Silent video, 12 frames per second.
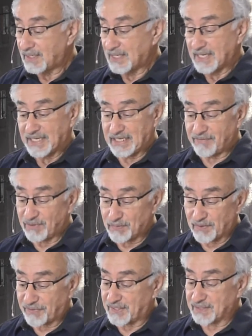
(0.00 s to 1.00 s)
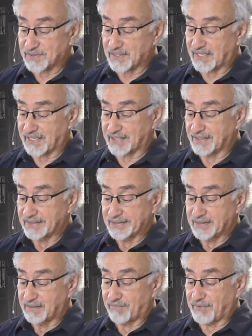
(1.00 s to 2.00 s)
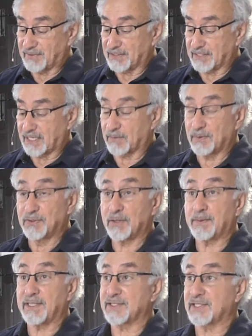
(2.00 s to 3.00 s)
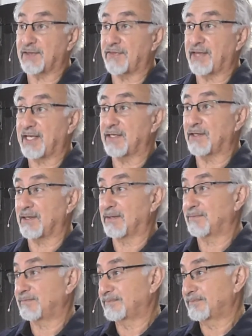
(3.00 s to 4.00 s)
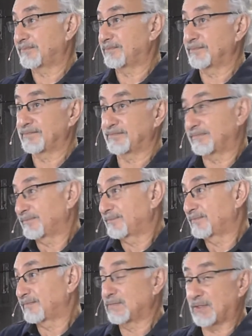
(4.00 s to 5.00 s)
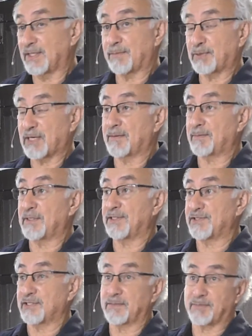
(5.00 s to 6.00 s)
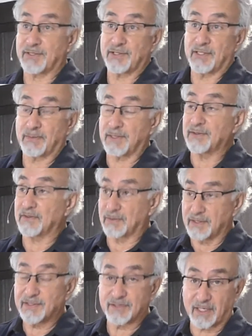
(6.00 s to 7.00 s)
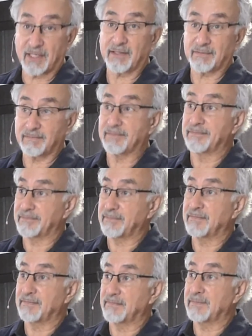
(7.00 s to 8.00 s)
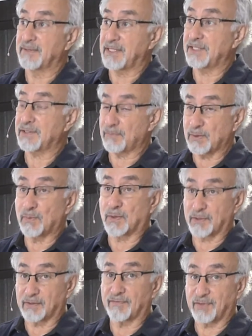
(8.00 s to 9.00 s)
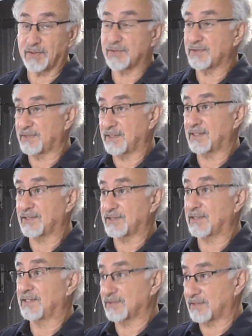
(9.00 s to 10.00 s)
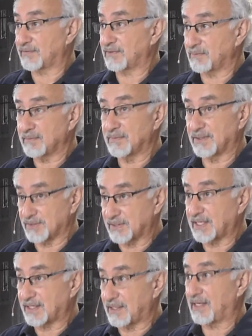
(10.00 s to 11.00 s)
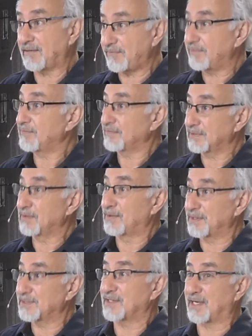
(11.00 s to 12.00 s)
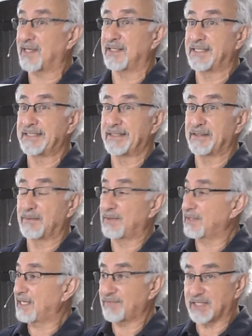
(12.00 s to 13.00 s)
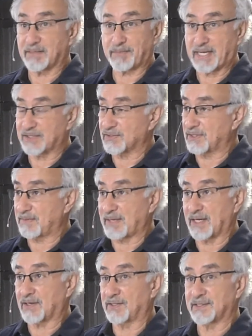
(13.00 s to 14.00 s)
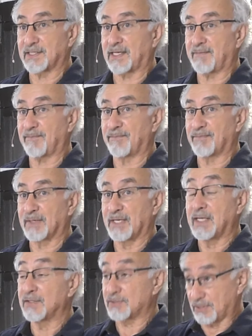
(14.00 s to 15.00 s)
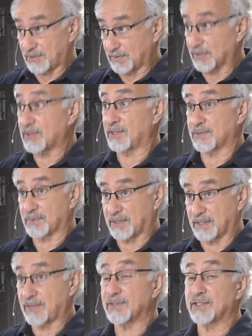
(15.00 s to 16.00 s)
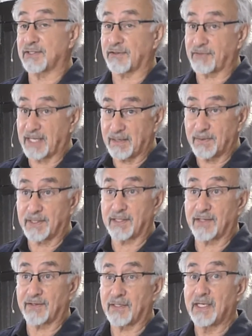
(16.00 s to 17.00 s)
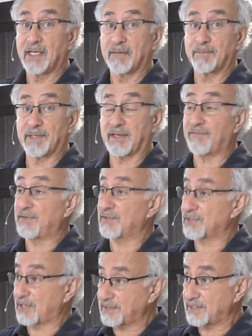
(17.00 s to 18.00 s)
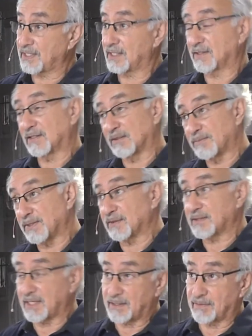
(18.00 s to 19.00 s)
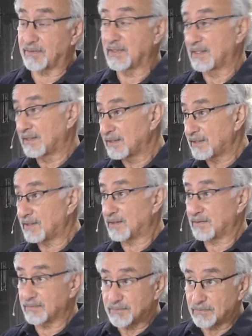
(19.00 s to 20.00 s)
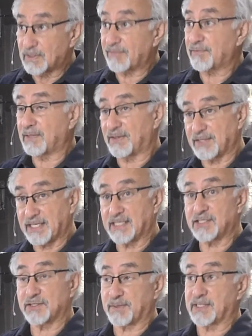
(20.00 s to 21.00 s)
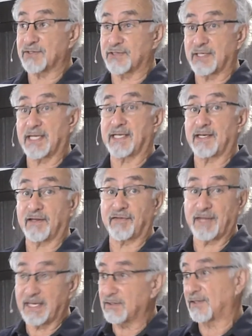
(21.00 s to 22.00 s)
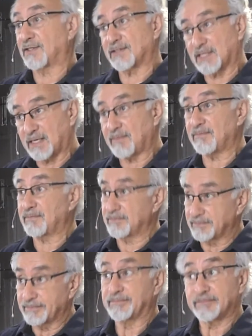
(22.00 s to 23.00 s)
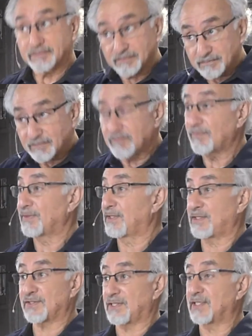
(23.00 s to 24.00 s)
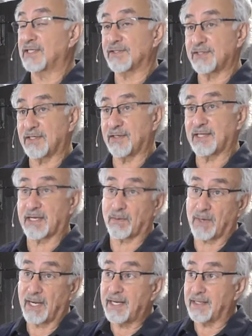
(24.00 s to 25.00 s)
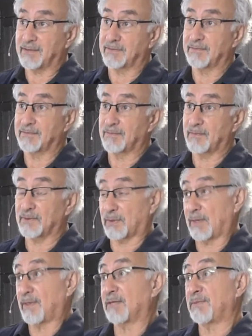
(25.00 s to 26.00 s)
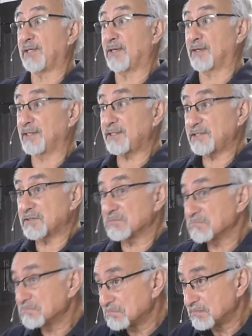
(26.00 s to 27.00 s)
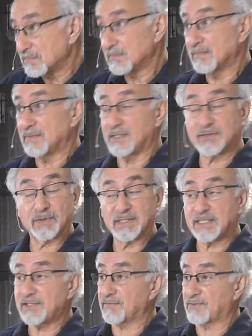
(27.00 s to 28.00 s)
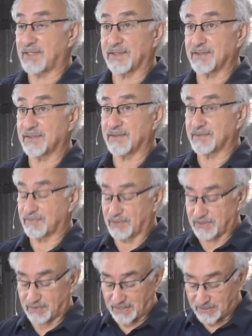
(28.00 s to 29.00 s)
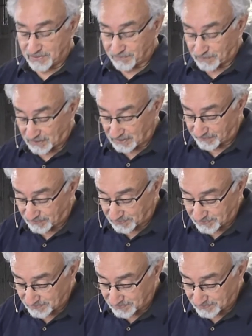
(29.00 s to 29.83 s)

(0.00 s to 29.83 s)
Even with things like feeling like, well, nobody said thank you. Well, they probably should, but you know what? The Lord saw. He's a rewarder of those who diligently serve him. Isn't that enough? The Lord saw. We don't have to get pats on the back all the time. It's good to encourage one another. It's good to thank one another. But if you start to get a little bit kind of, you know, rough around the edges because you're not getting thanked all the time, you just need to consider that. Why? Do I want to be noticed? It's really easy for us. It's really easy for all of us.